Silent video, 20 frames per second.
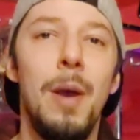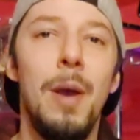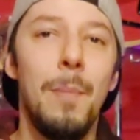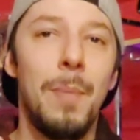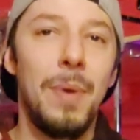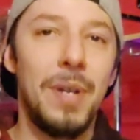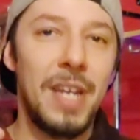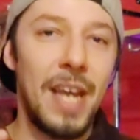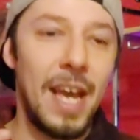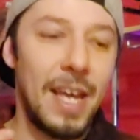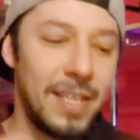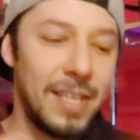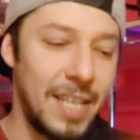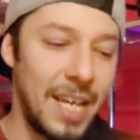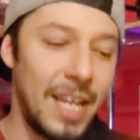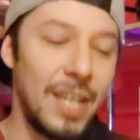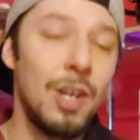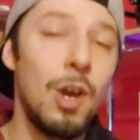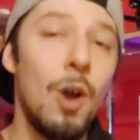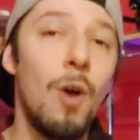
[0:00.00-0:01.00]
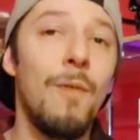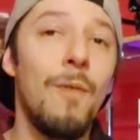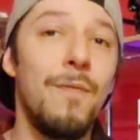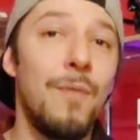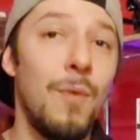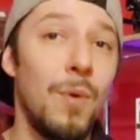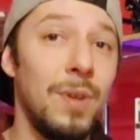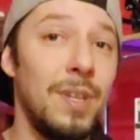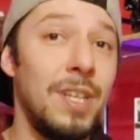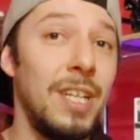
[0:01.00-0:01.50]
But yeah, they go
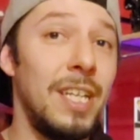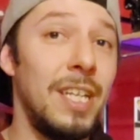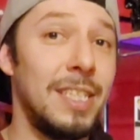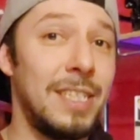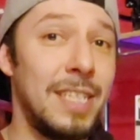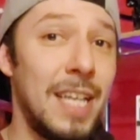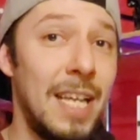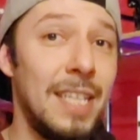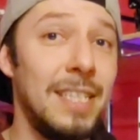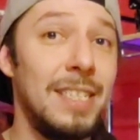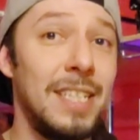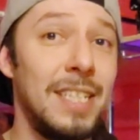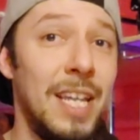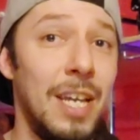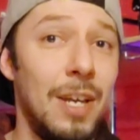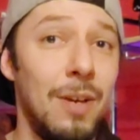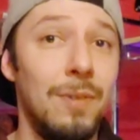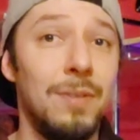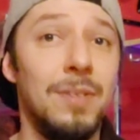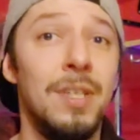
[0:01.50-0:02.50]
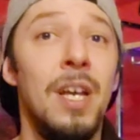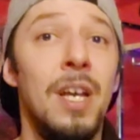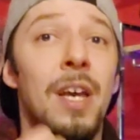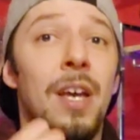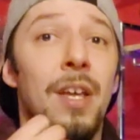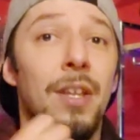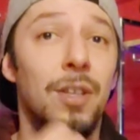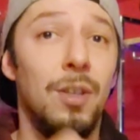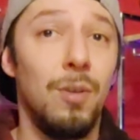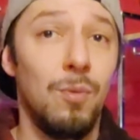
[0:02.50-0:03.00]
for the intense kills,
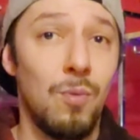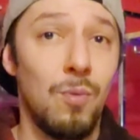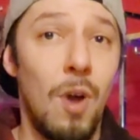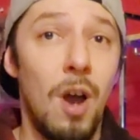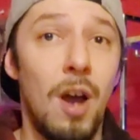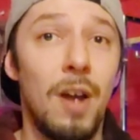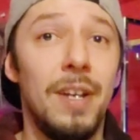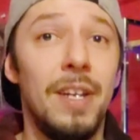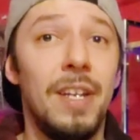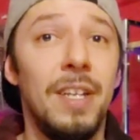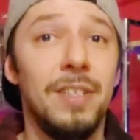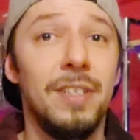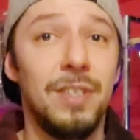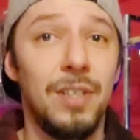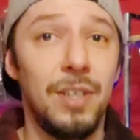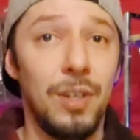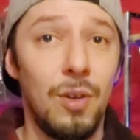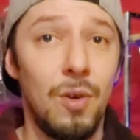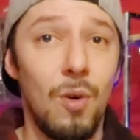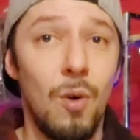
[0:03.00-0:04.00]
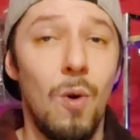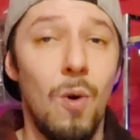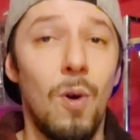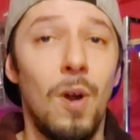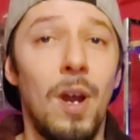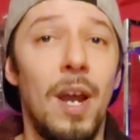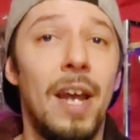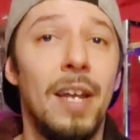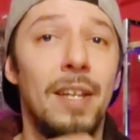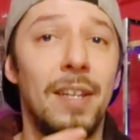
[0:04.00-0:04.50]
the rawness, the
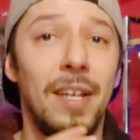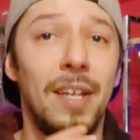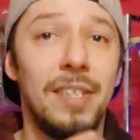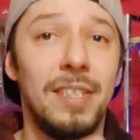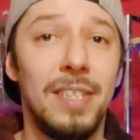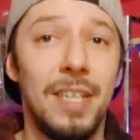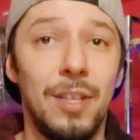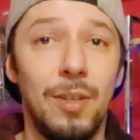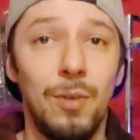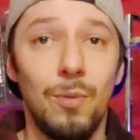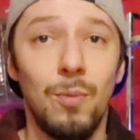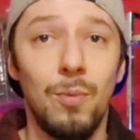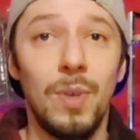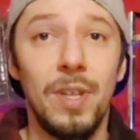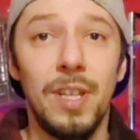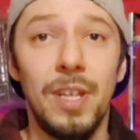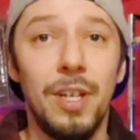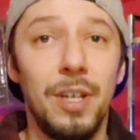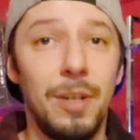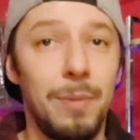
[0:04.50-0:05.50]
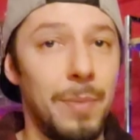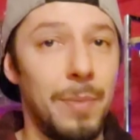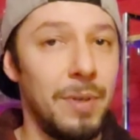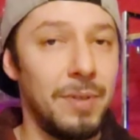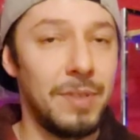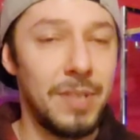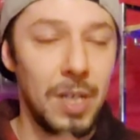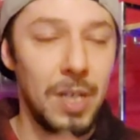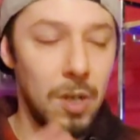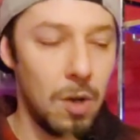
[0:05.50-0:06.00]
gore, and like I said, the really good
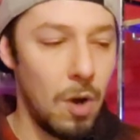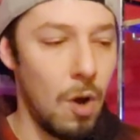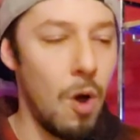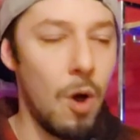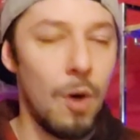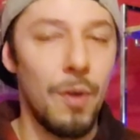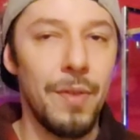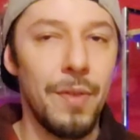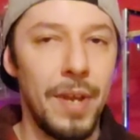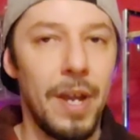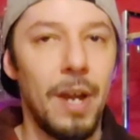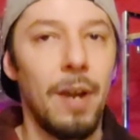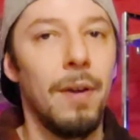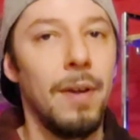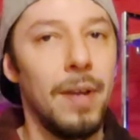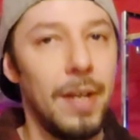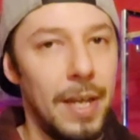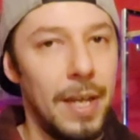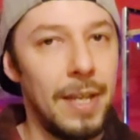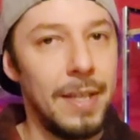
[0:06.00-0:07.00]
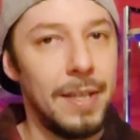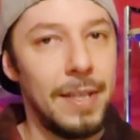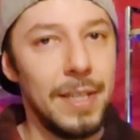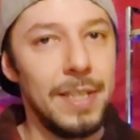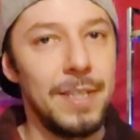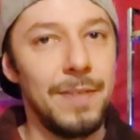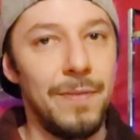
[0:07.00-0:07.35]
music all there in this